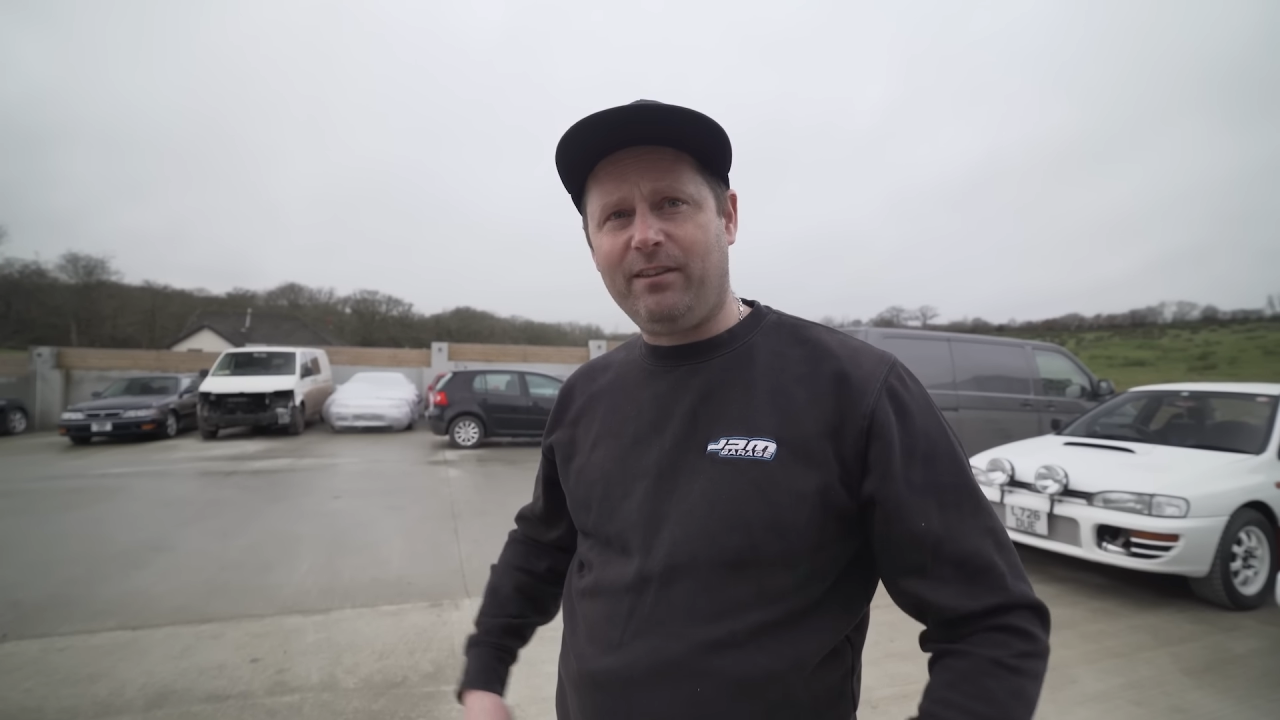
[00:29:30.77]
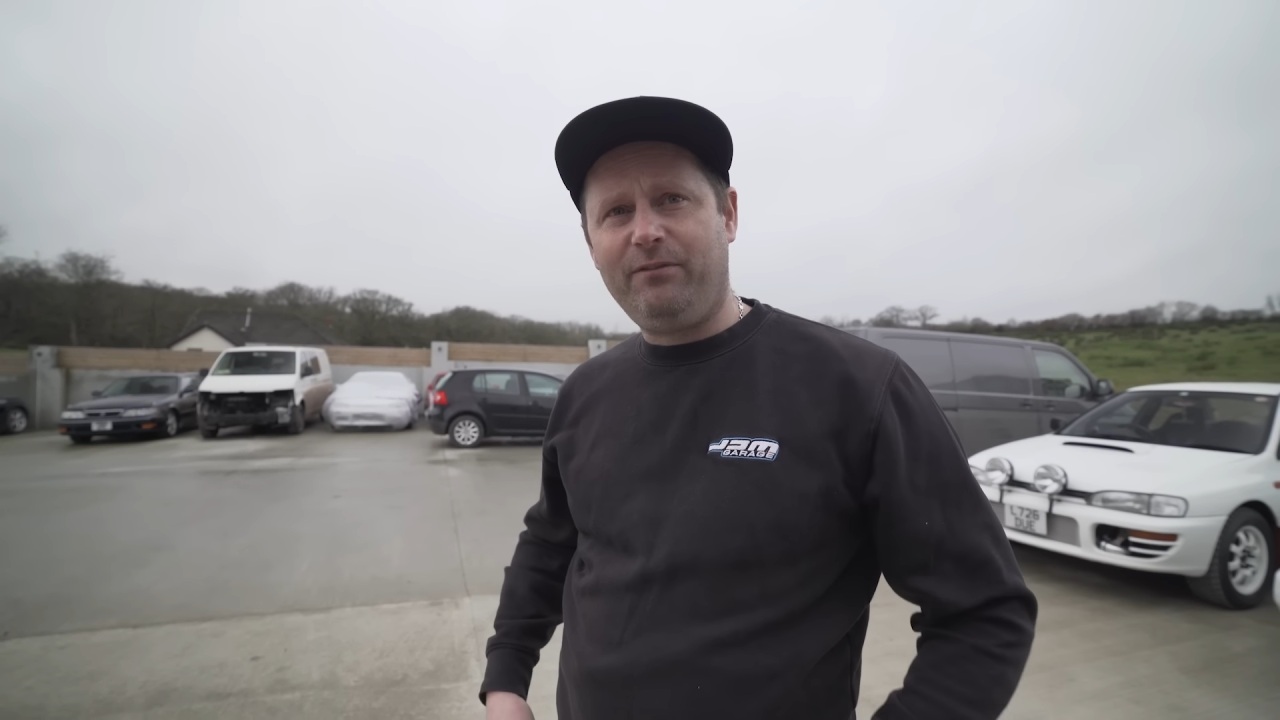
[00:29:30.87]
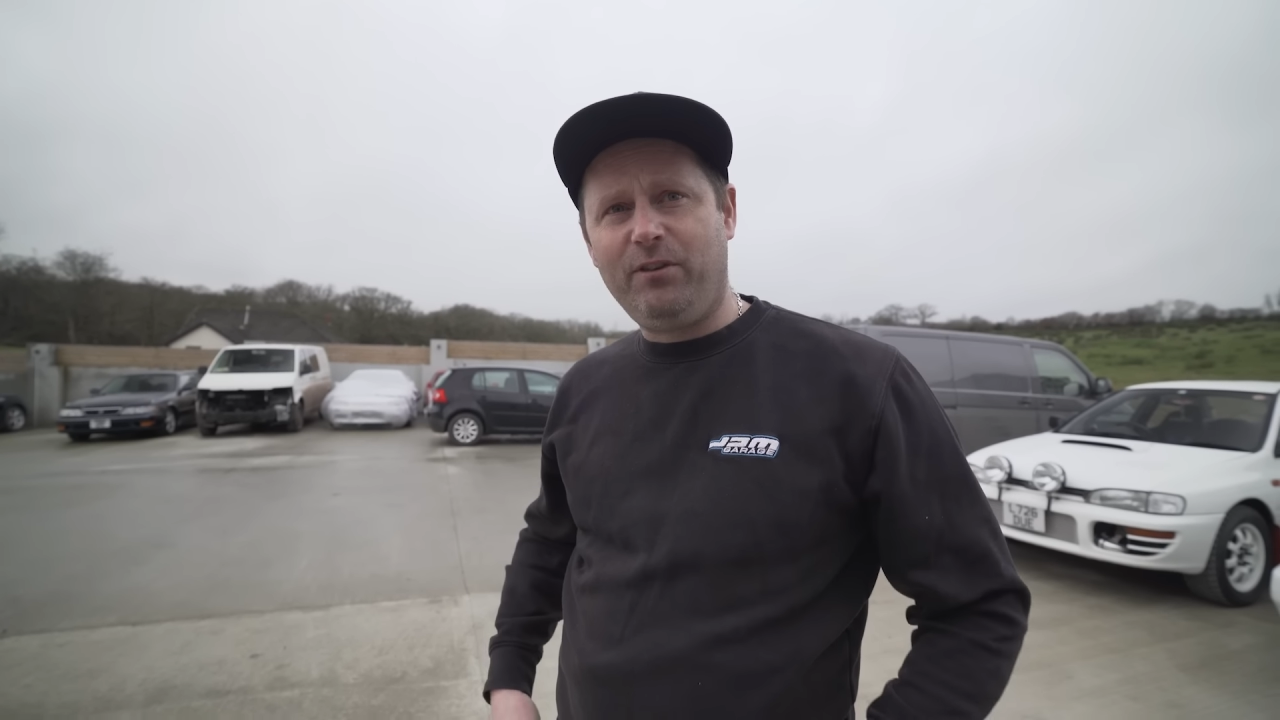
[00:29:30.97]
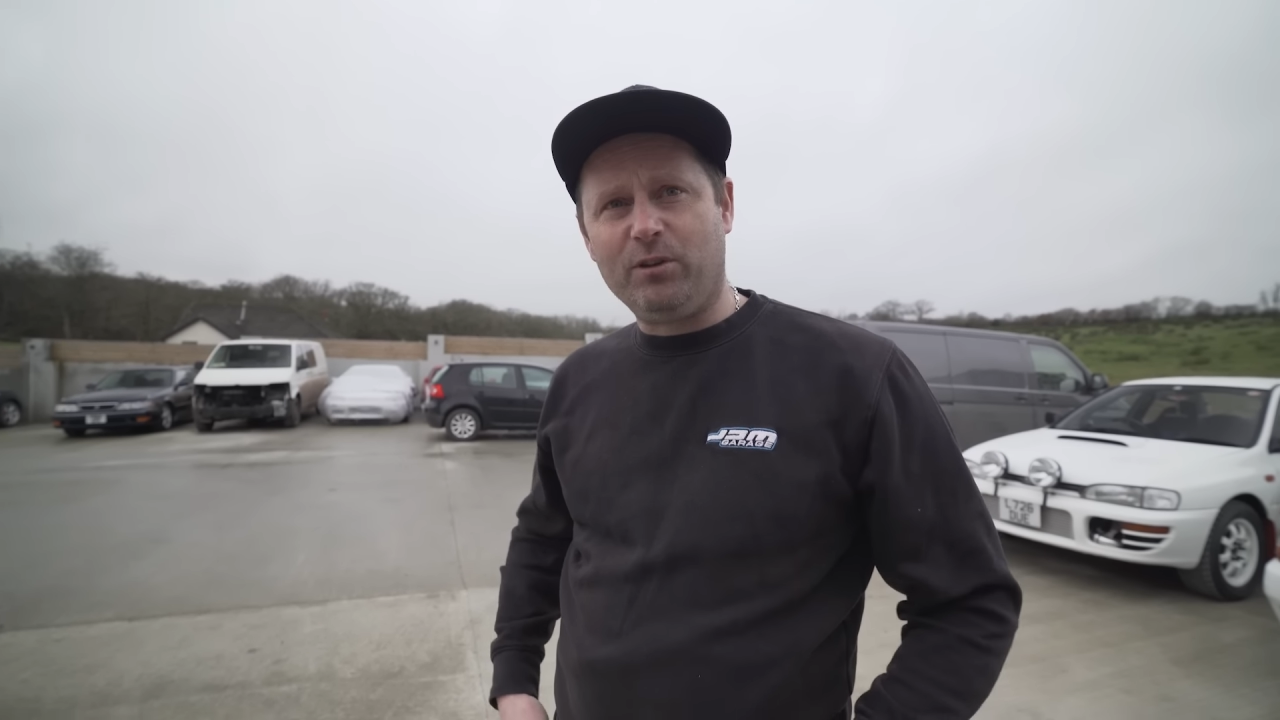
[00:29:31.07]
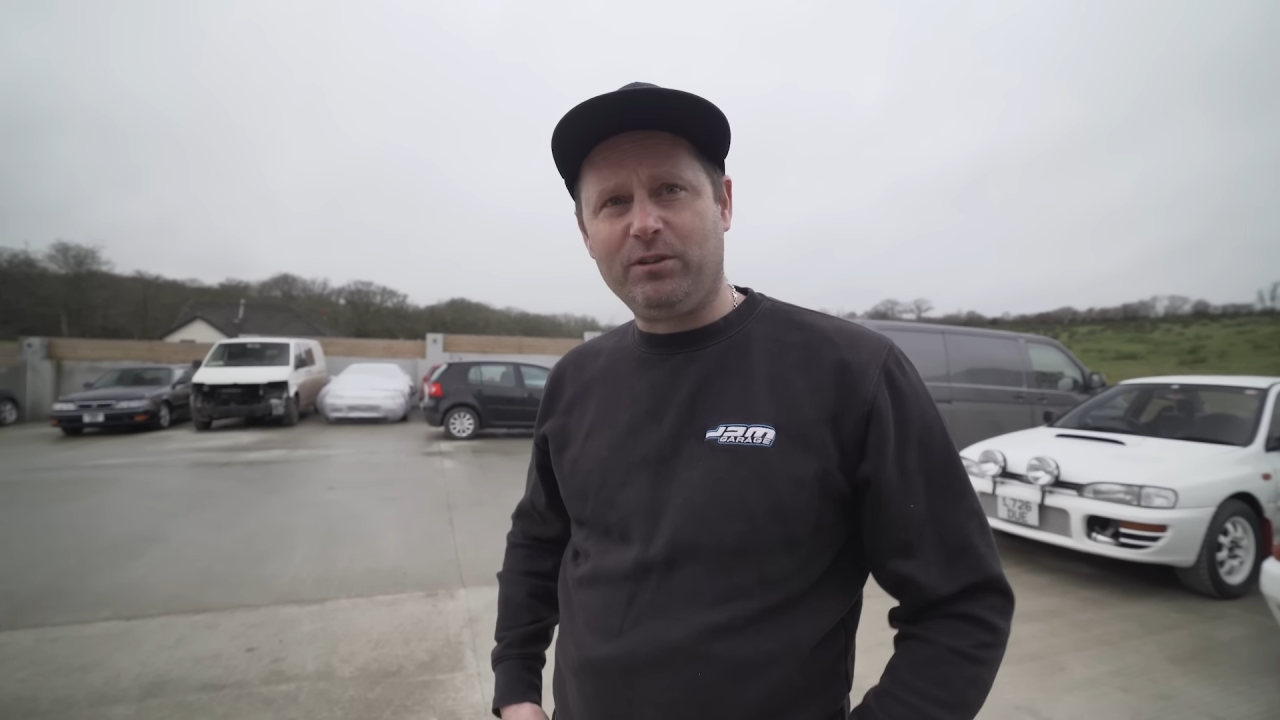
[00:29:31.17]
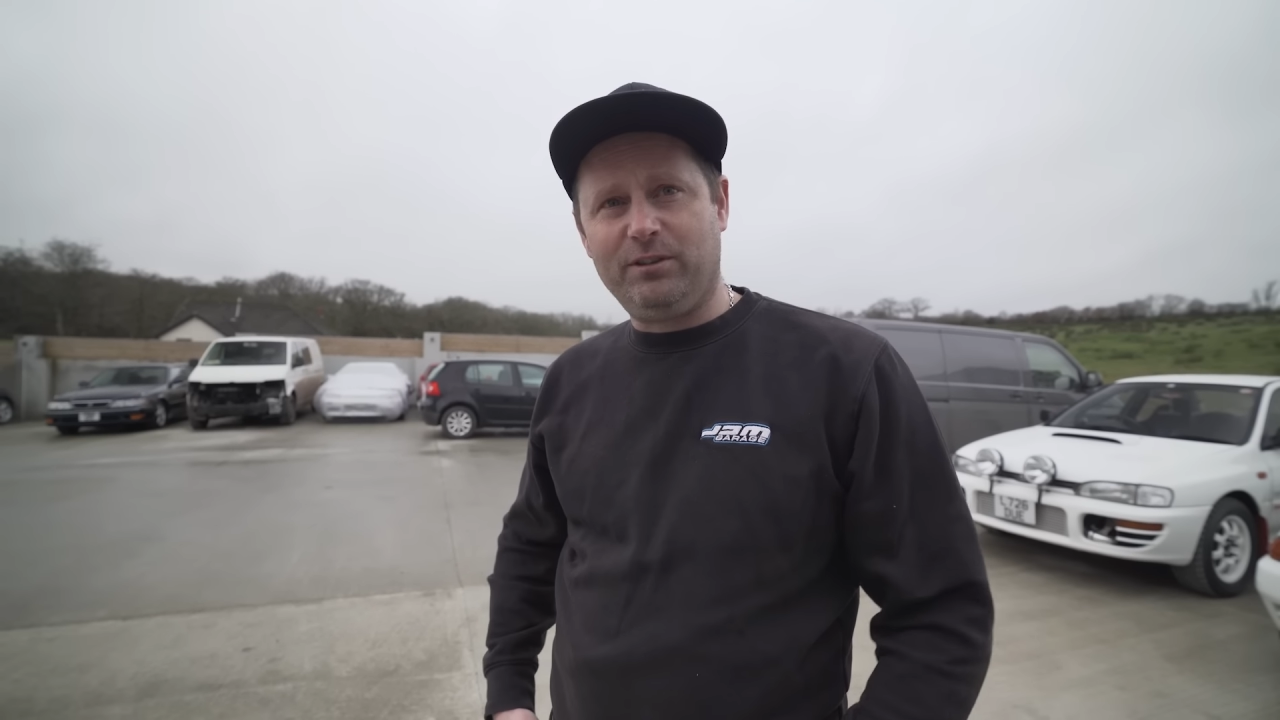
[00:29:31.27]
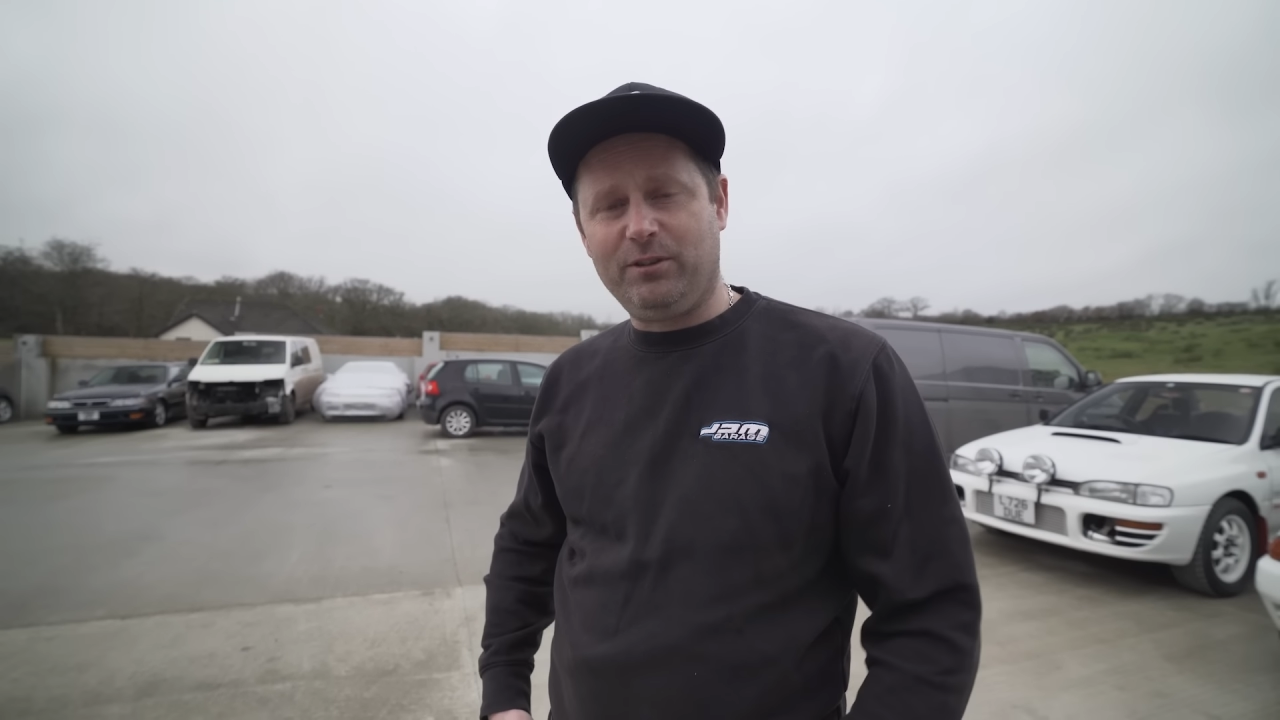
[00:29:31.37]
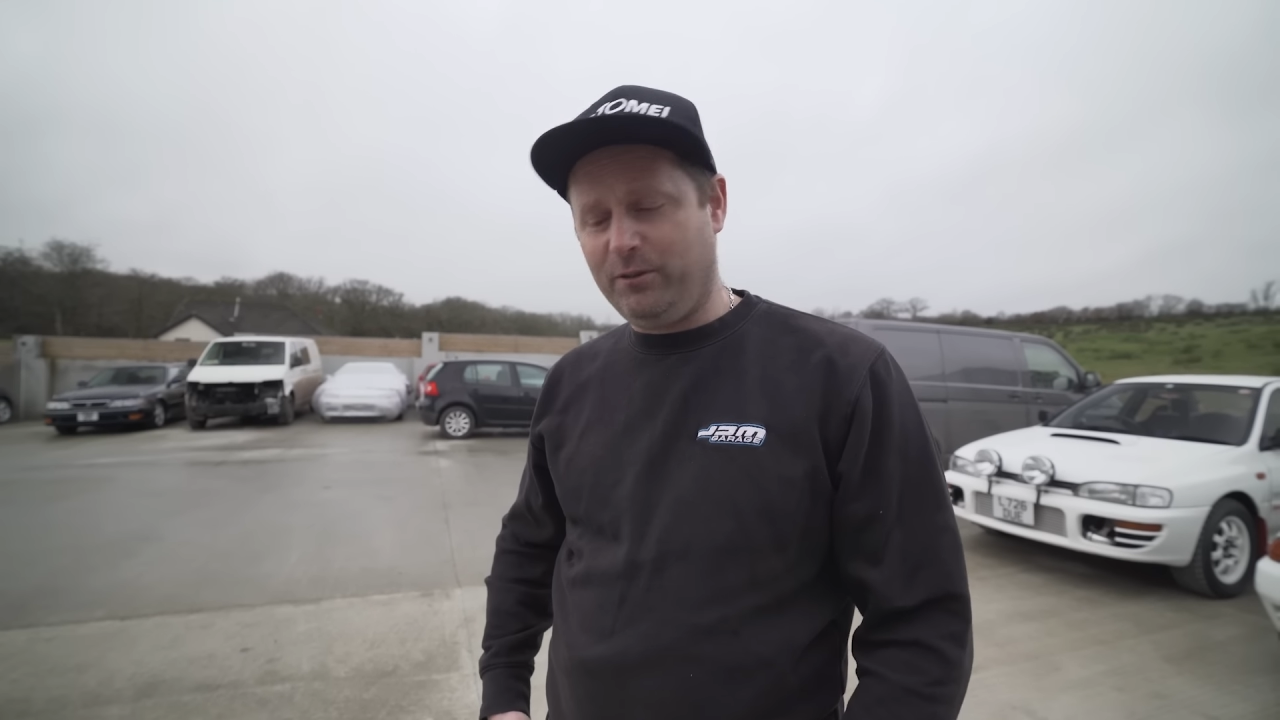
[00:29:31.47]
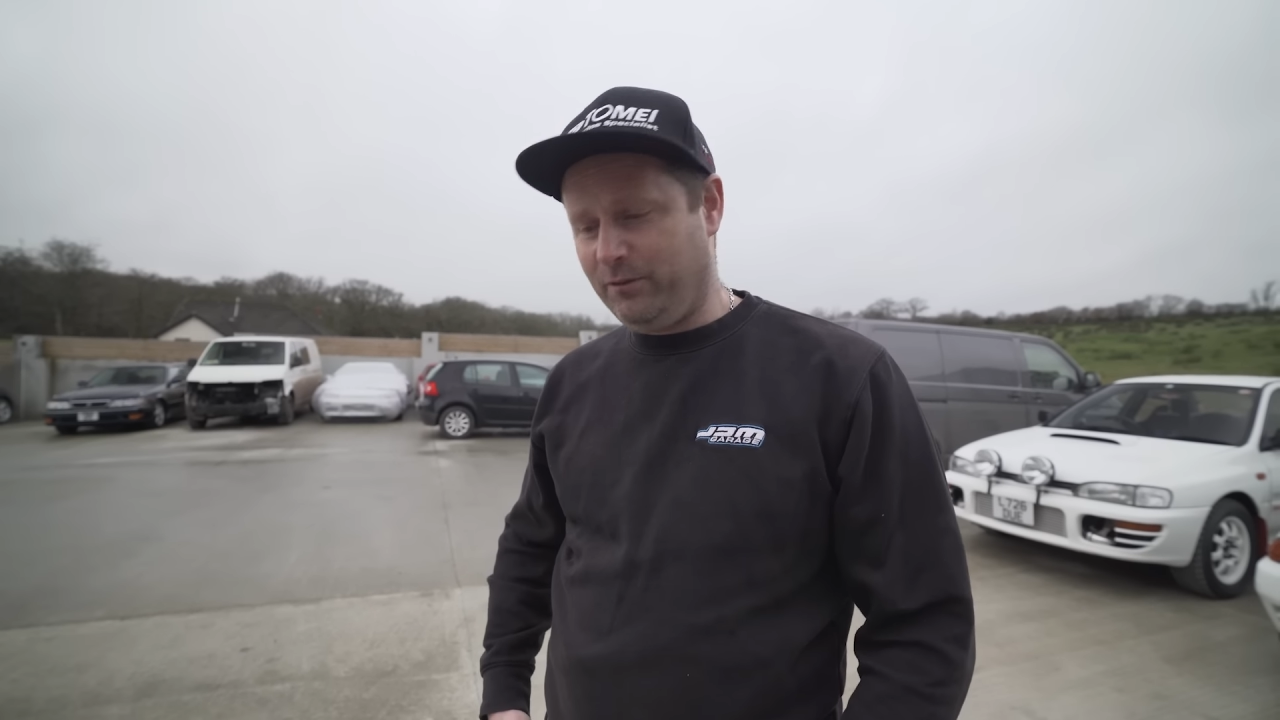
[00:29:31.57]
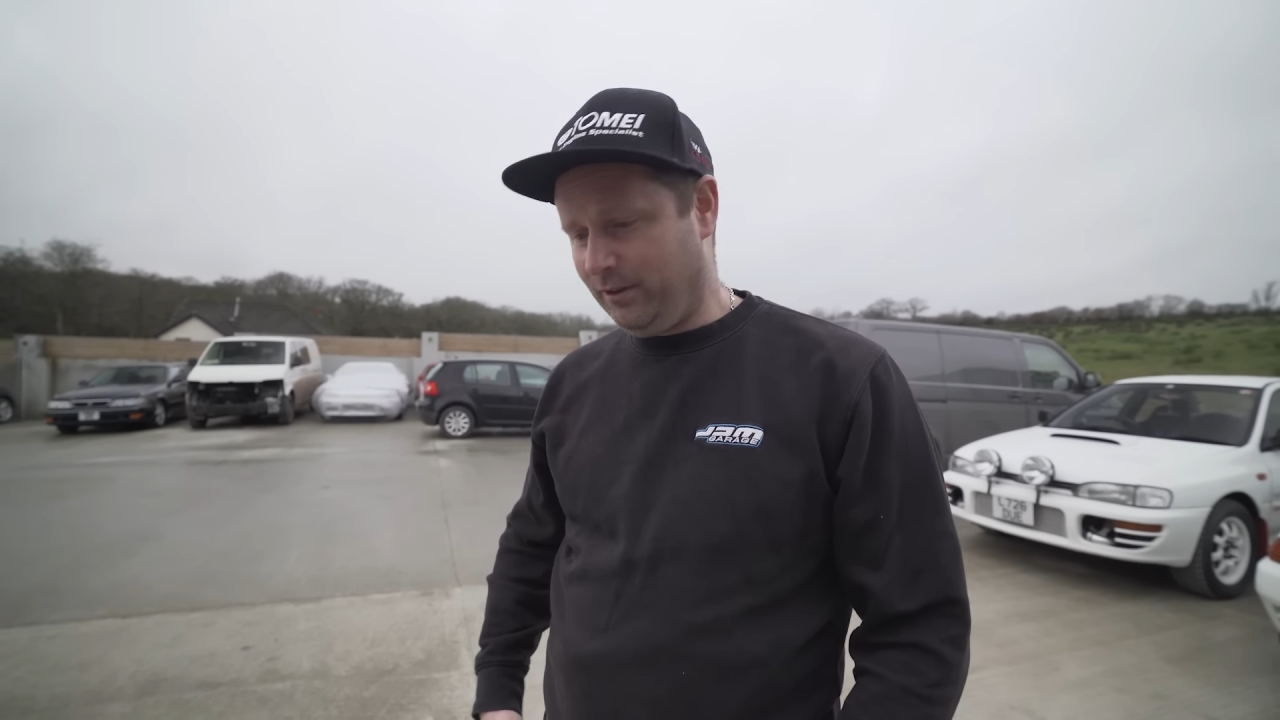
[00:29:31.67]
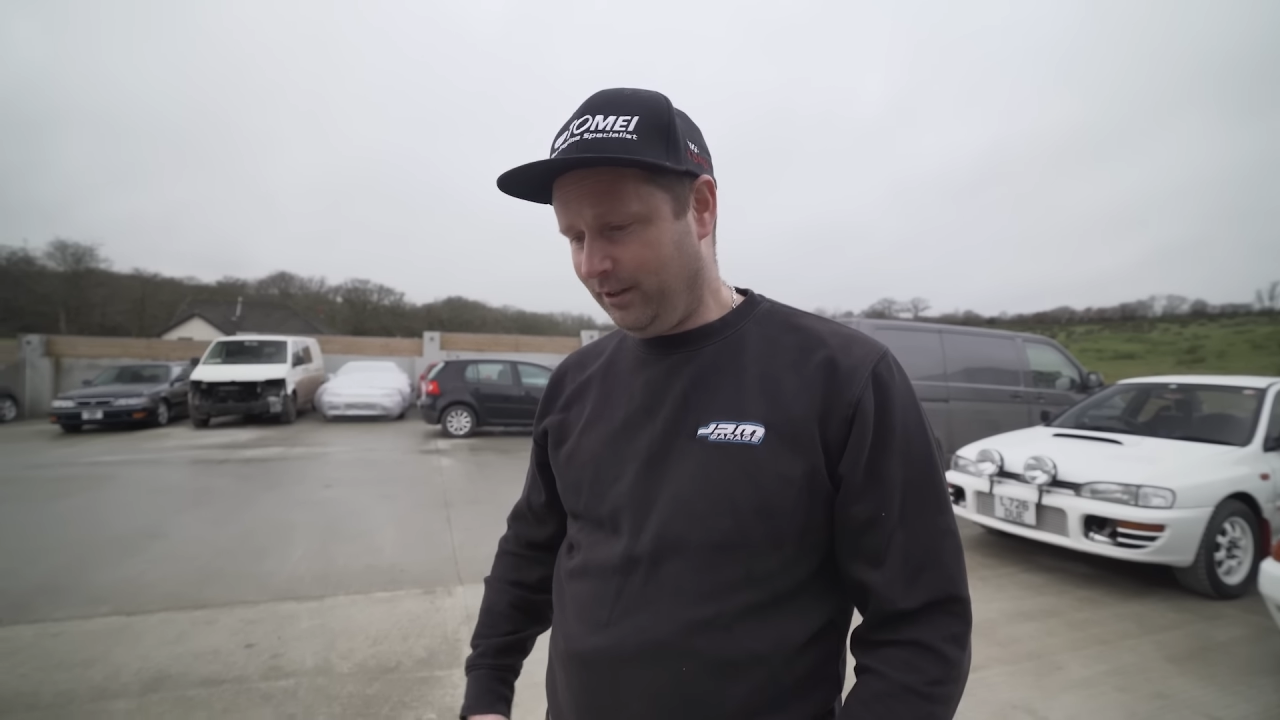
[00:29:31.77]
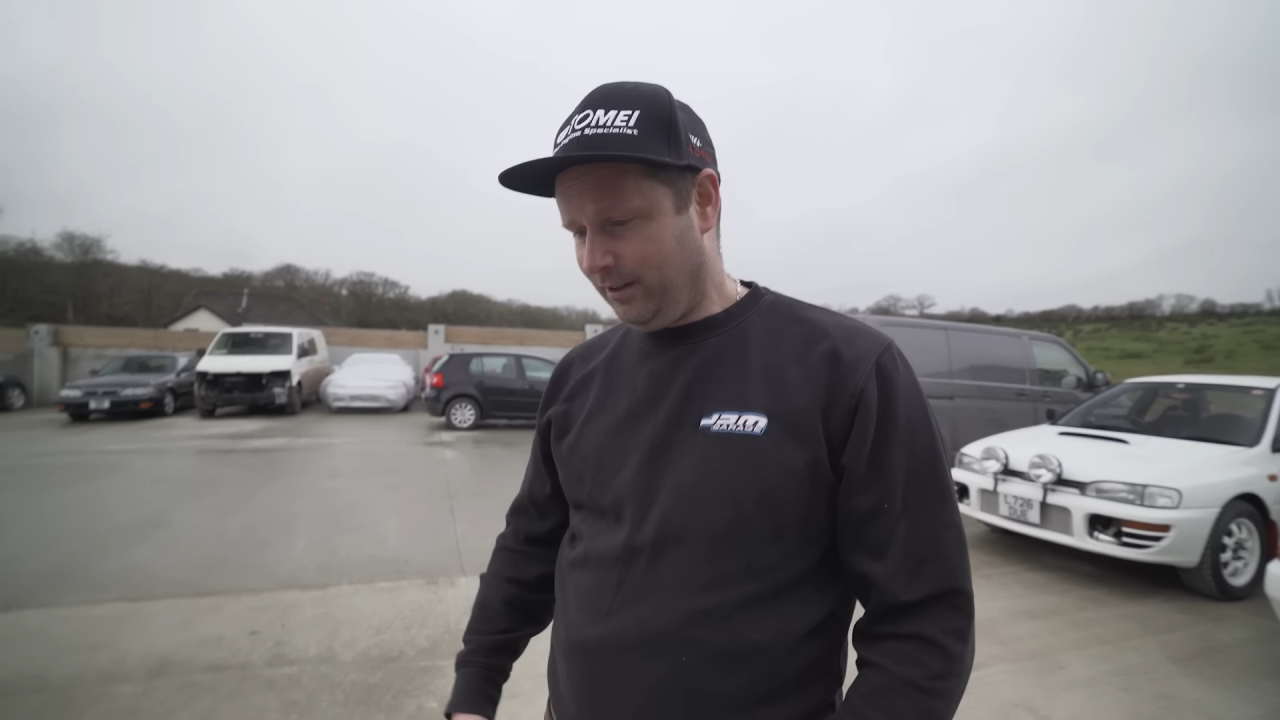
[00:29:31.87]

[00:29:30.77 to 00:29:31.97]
foxes off,